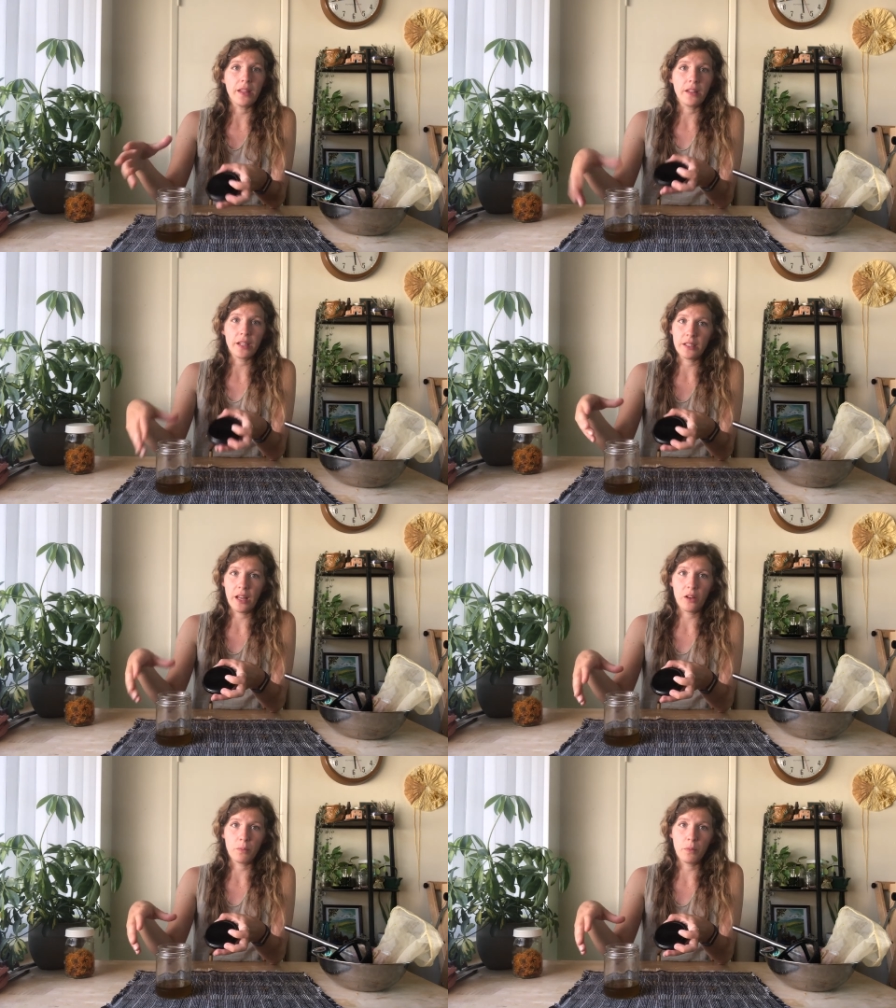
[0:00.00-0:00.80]
and that can
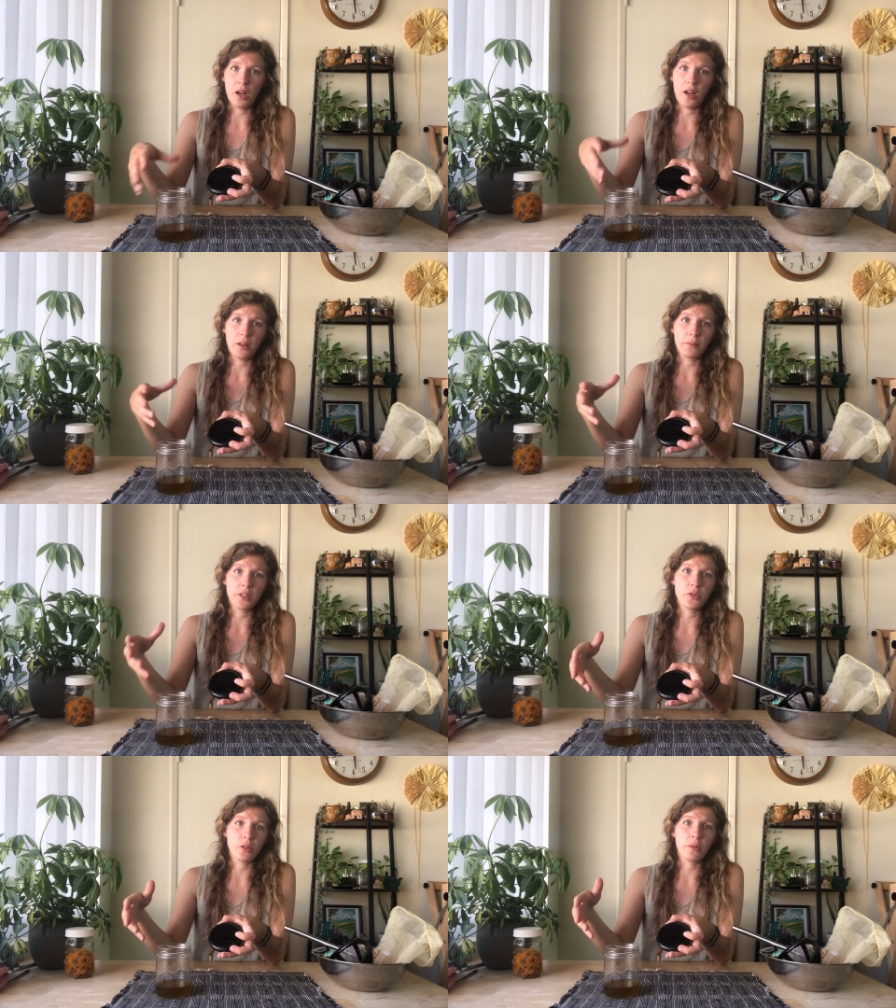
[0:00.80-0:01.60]
help
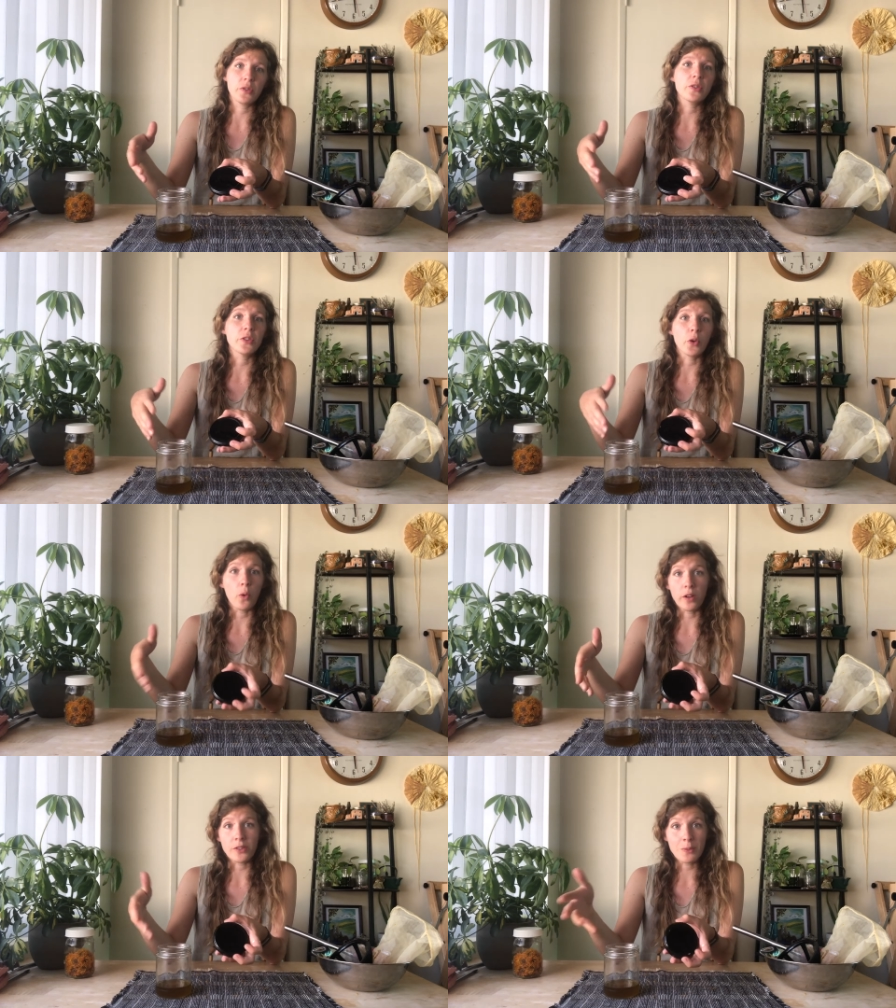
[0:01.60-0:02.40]
contribute to your
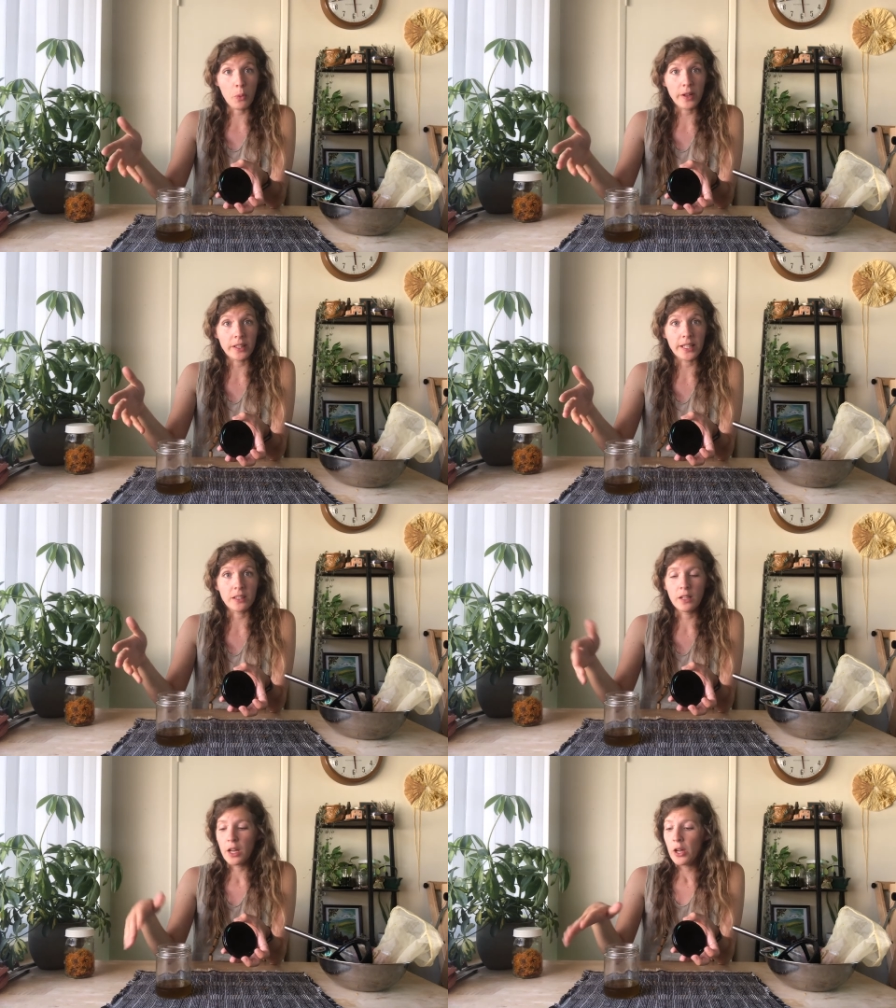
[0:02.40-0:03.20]
oil
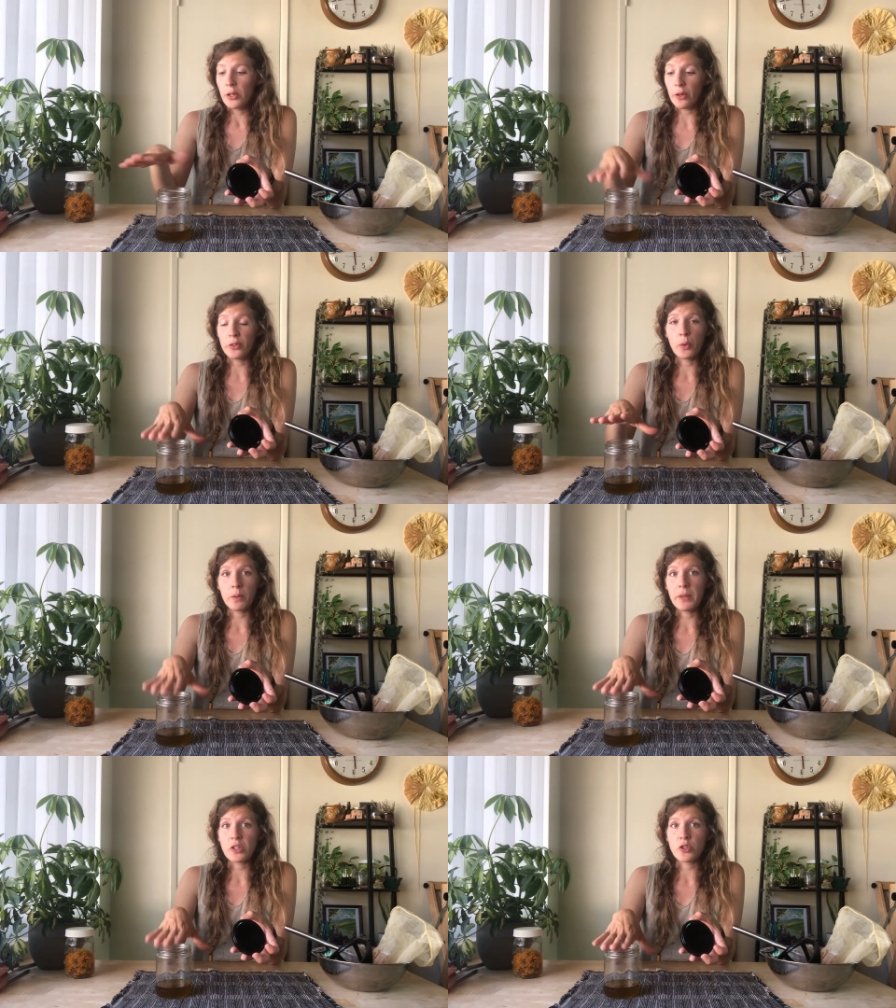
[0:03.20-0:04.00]
spoiling. You also want
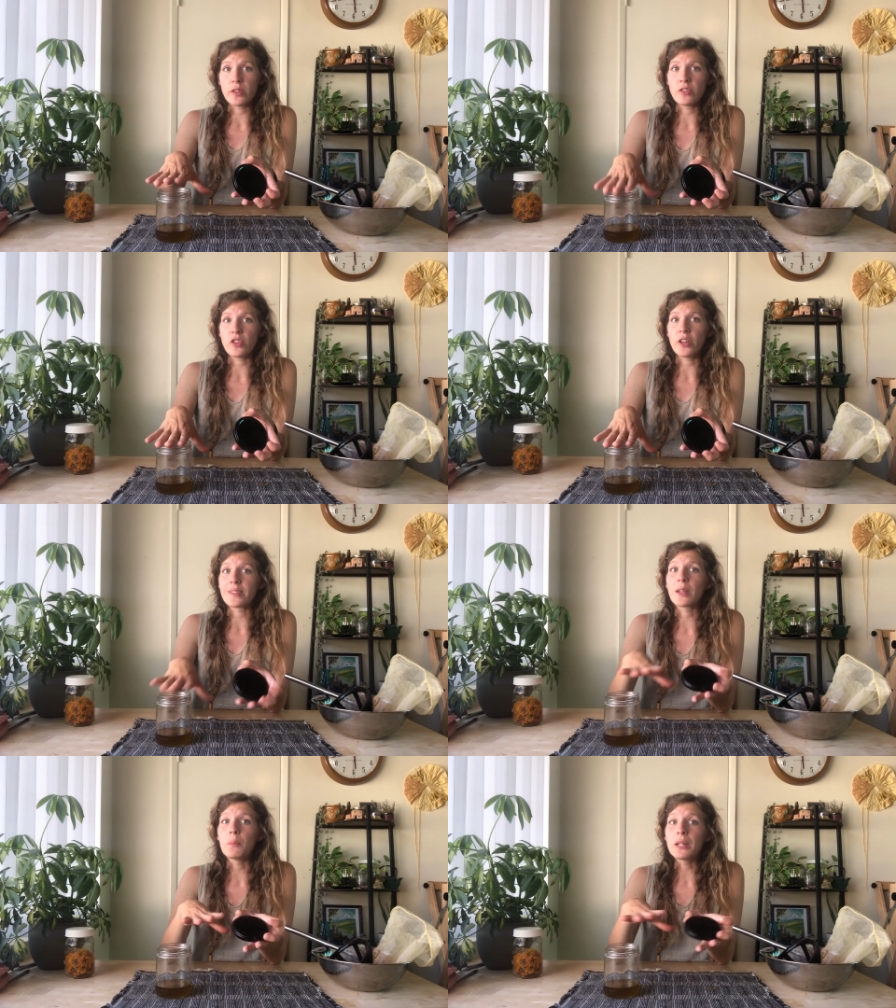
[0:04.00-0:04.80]
to make sure this jar
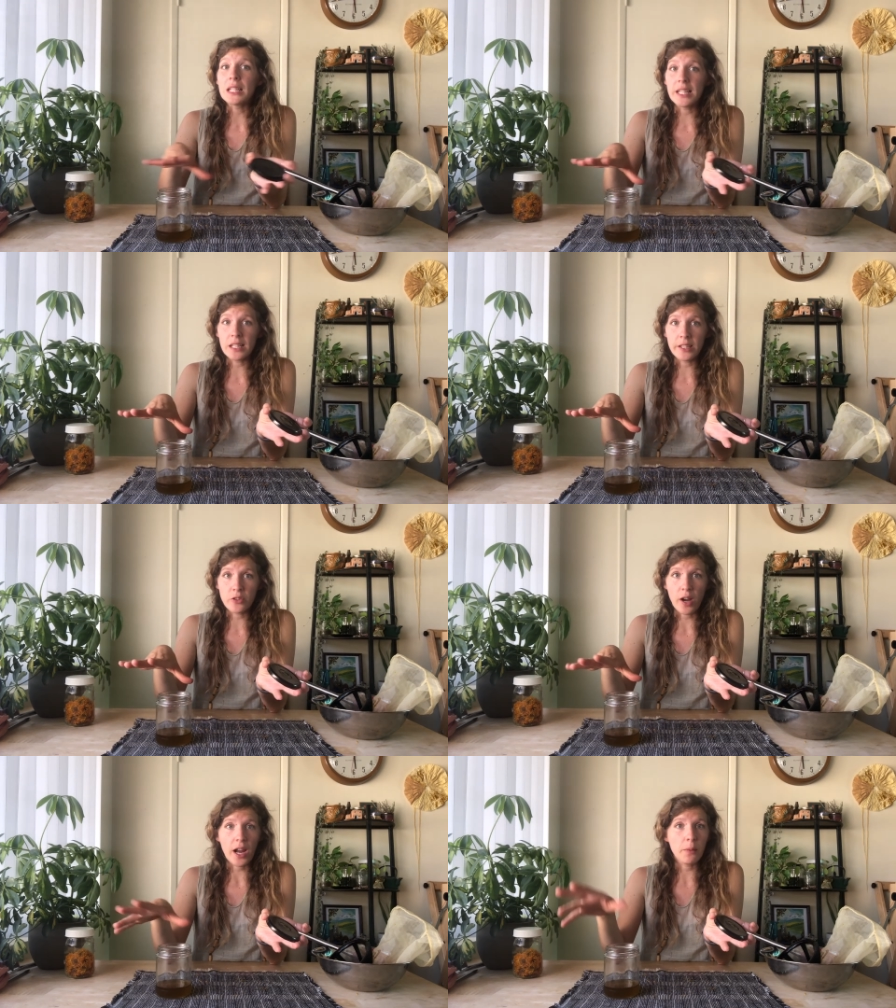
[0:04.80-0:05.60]
is completely
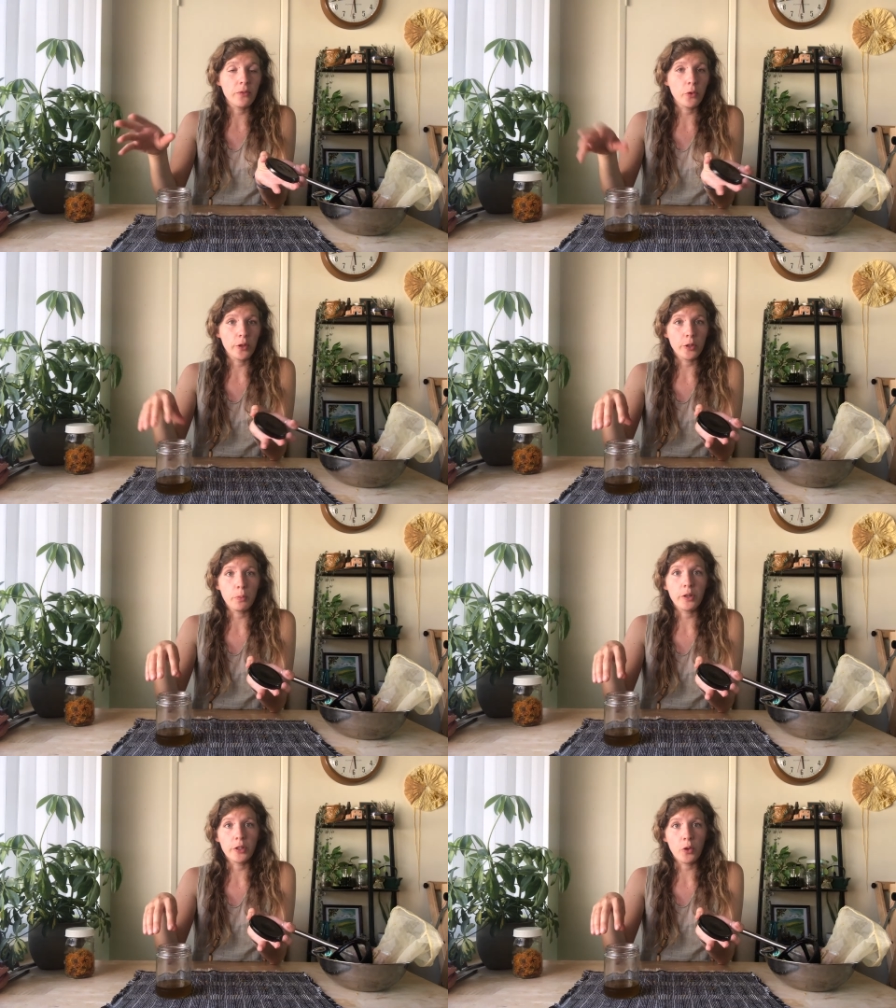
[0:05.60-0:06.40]
dry before you
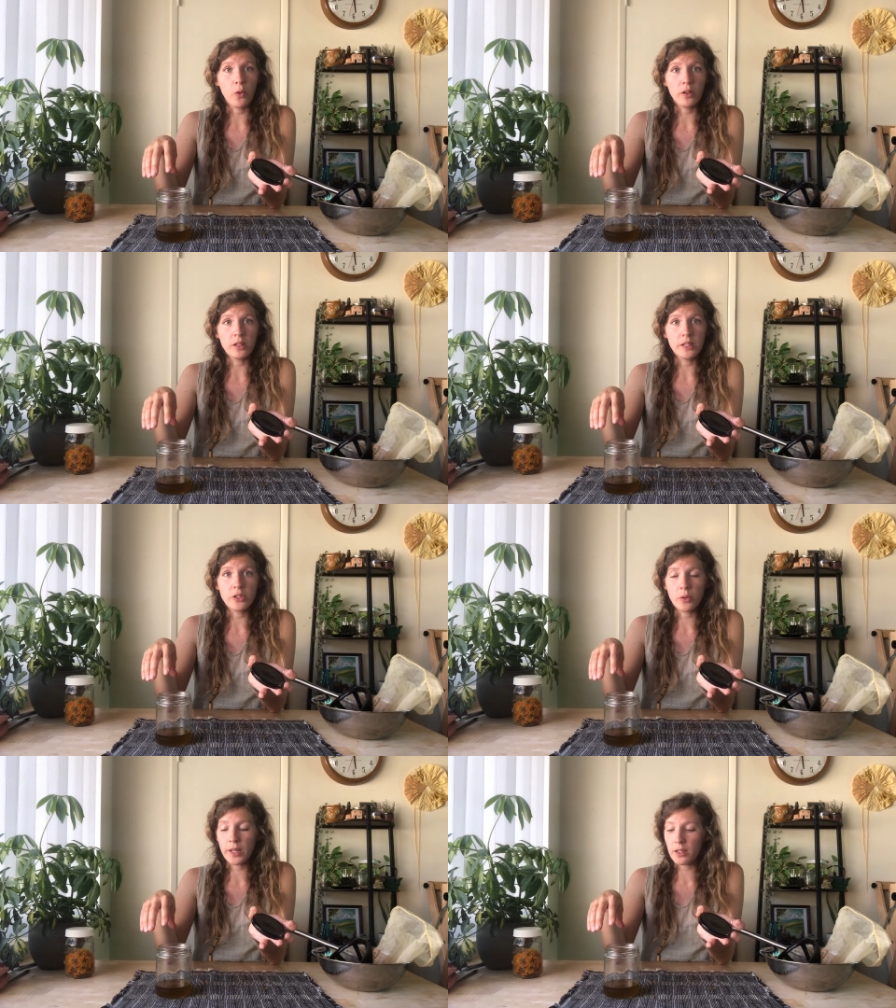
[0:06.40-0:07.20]
put your oil
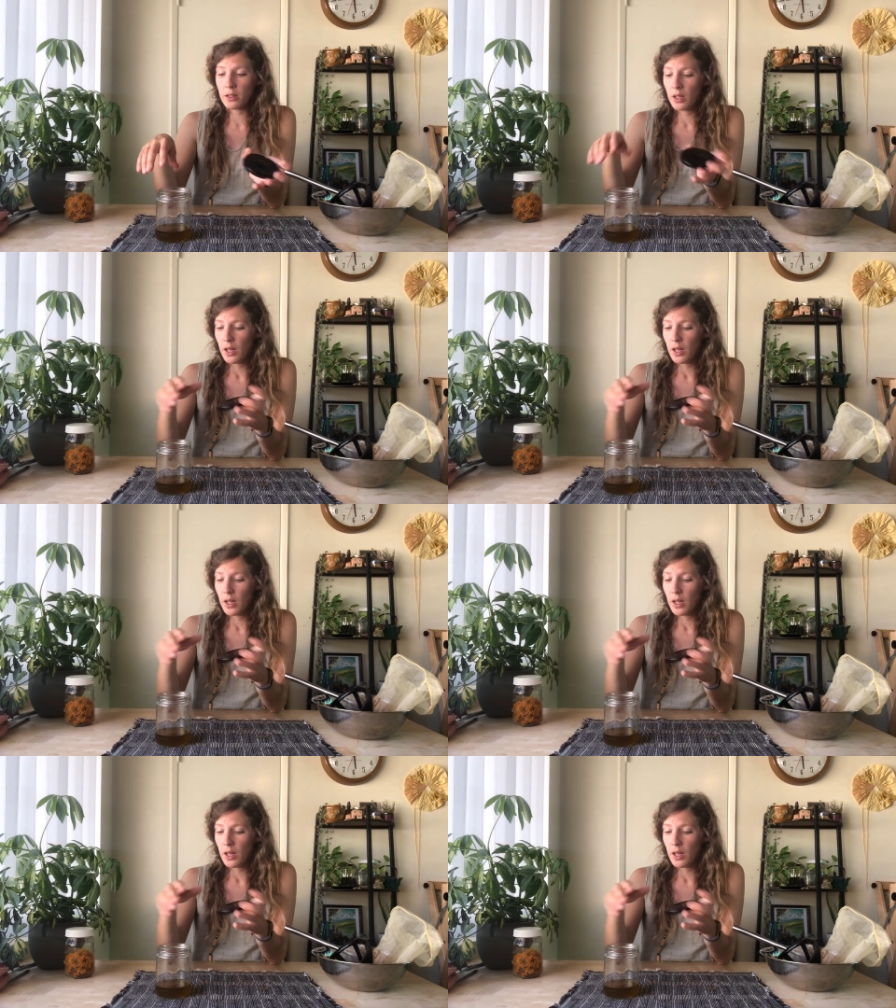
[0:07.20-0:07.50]
into it.